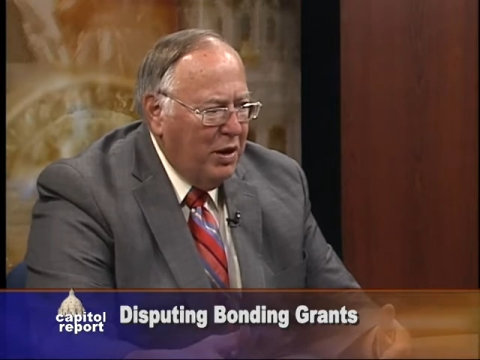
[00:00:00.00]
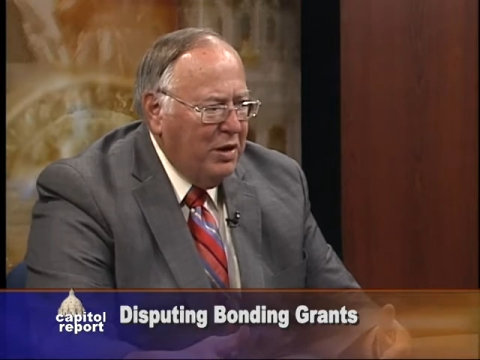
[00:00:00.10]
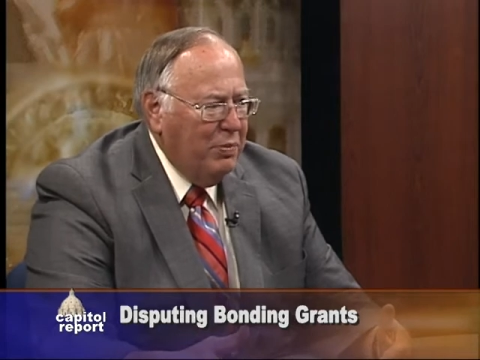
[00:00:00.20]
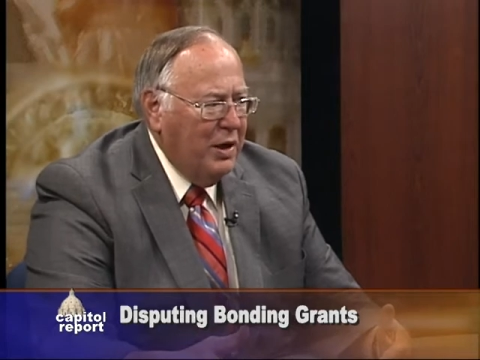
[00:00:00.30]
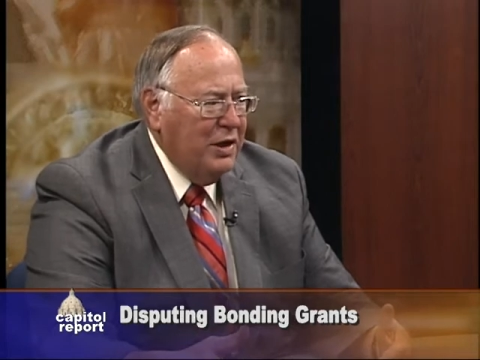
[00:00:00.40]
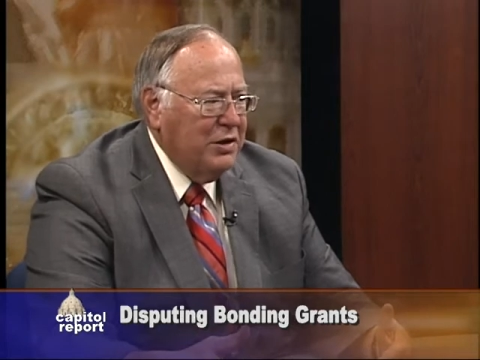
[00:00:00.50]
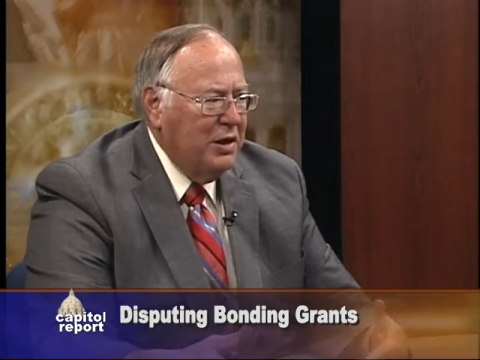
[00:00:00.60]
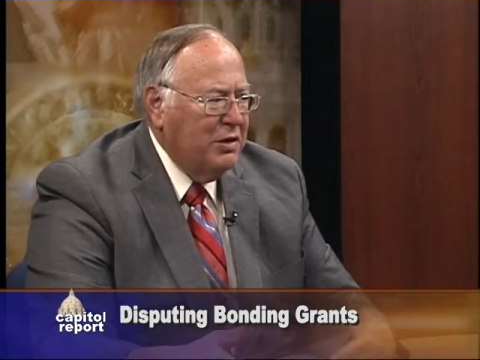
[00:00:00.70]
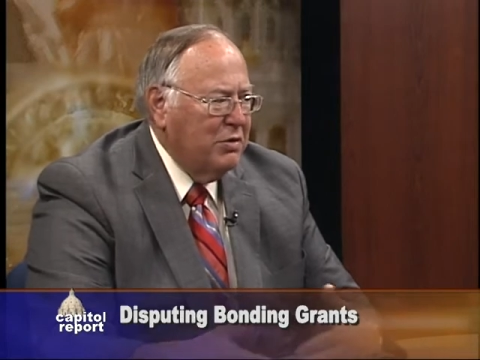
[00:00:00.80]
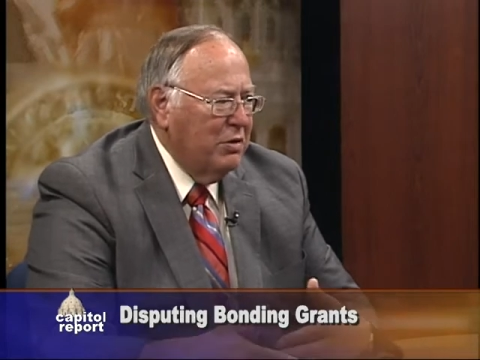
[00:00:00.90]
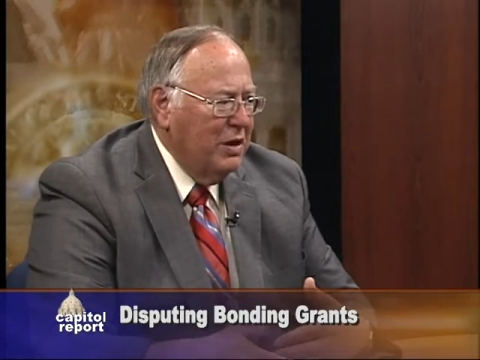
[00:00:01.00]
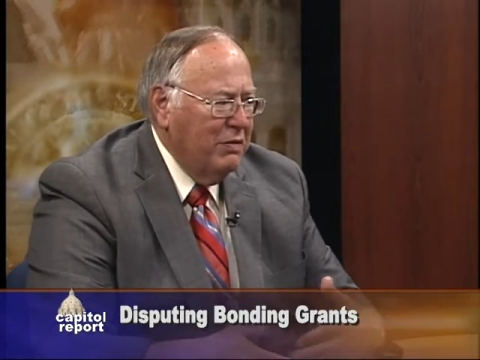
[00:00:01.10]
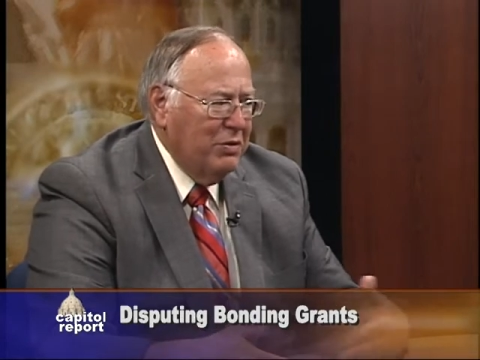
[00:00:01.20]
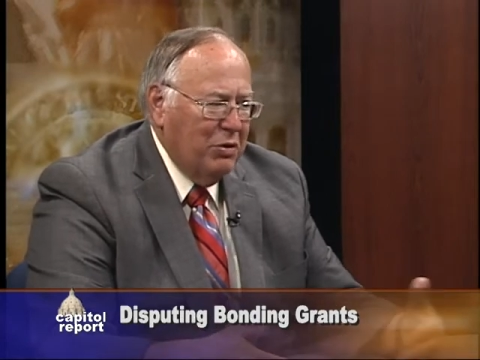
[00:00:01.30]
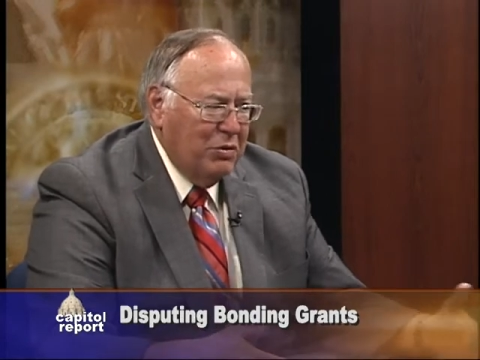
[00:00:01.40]
water projects or
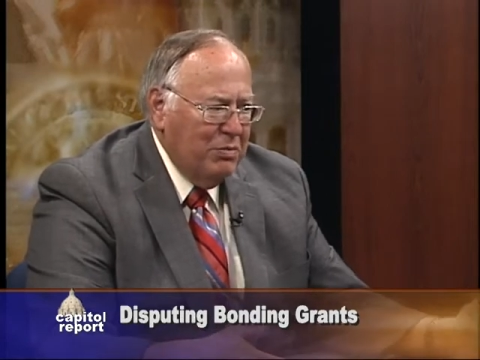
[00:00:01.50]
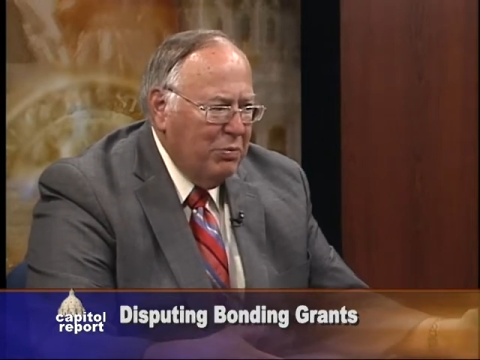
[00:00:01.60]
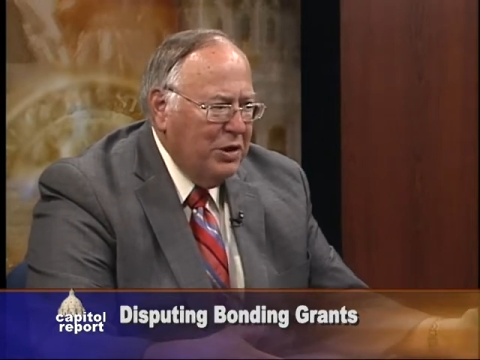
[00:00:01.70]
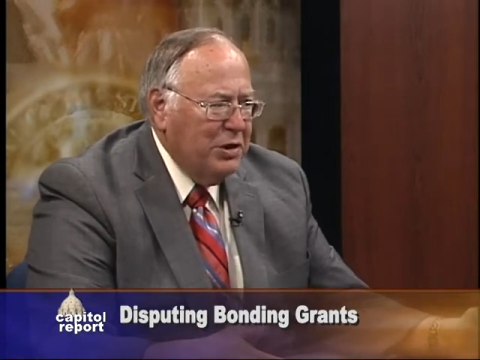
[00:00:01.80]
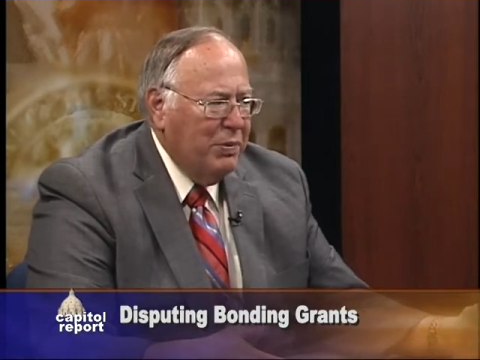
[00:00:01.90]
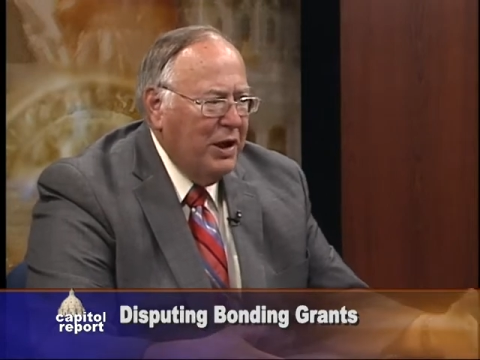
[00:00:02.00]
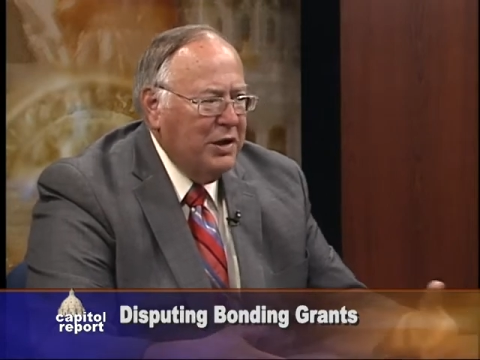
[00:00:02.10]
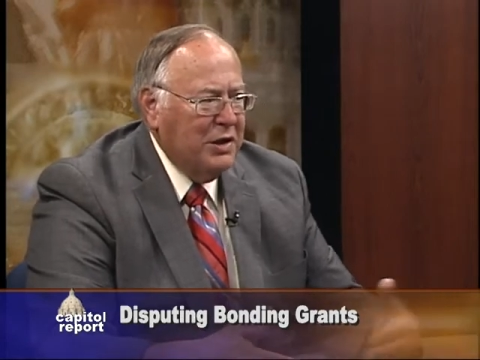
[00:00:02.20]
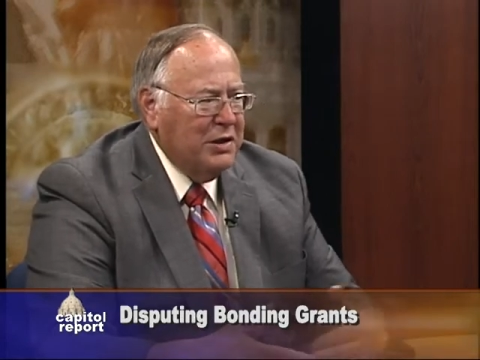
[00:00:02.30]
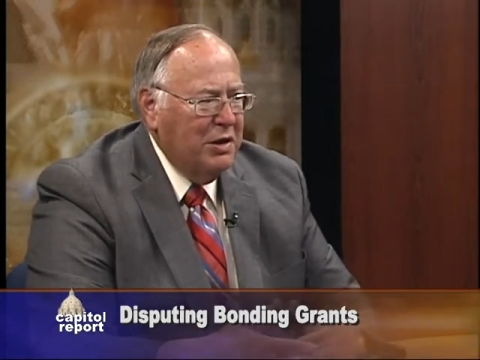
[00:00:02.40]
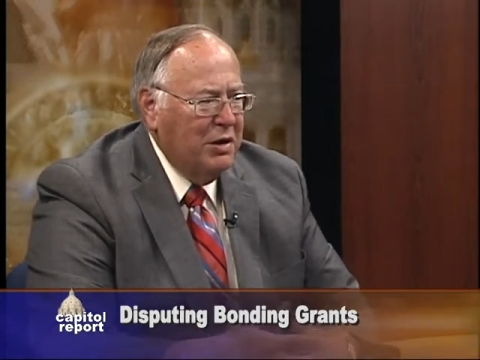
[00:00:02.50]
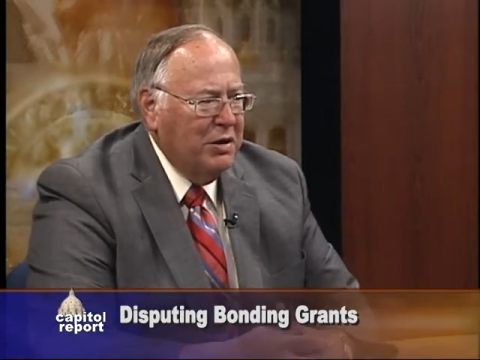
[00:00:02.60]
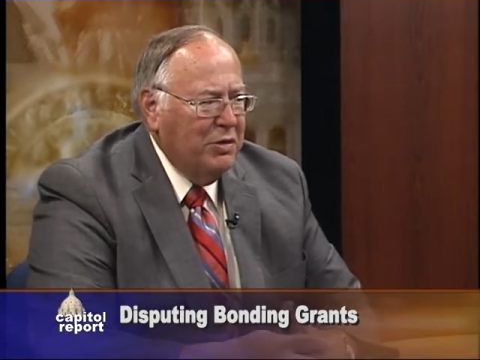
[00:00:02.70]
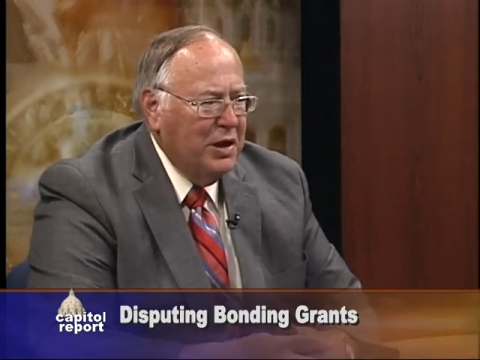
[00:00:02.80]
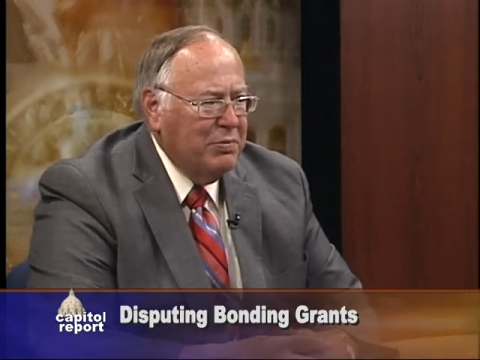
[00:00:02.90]
even road and bridge projects and area
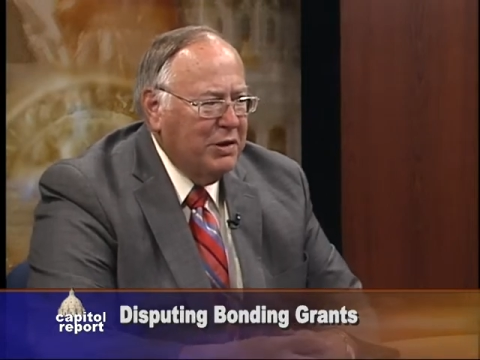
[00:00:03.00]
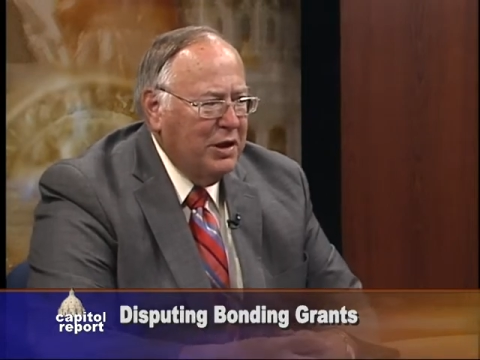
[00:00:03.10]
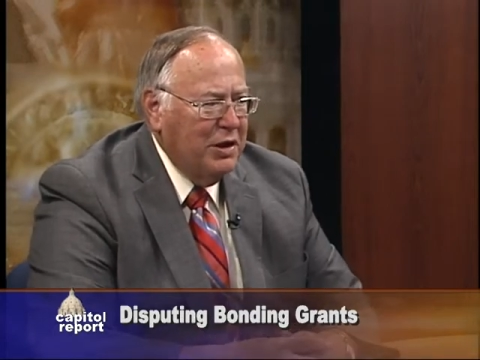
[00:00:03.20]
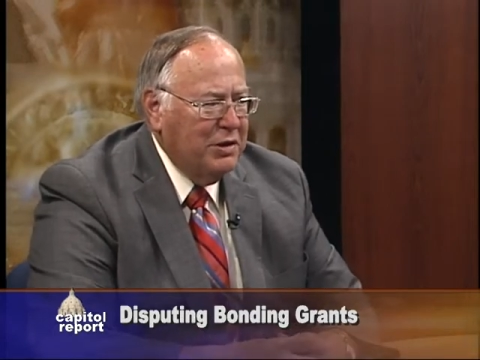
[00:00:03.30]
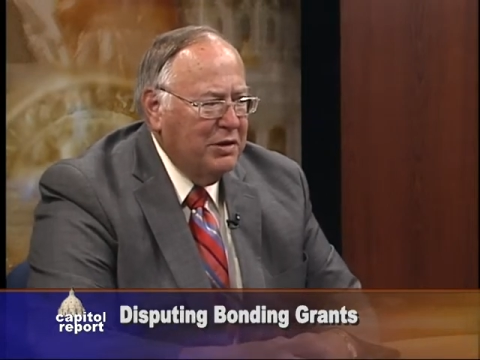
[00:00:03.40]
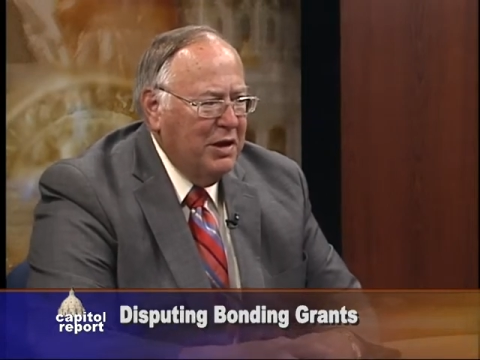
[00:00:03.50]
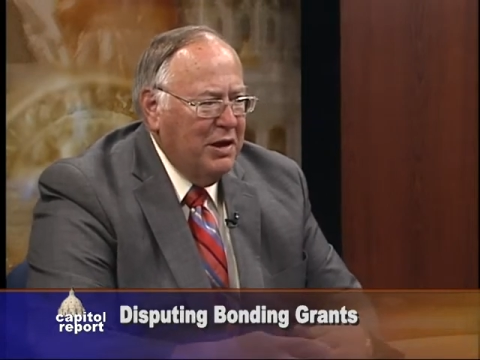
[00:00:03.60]
transportation,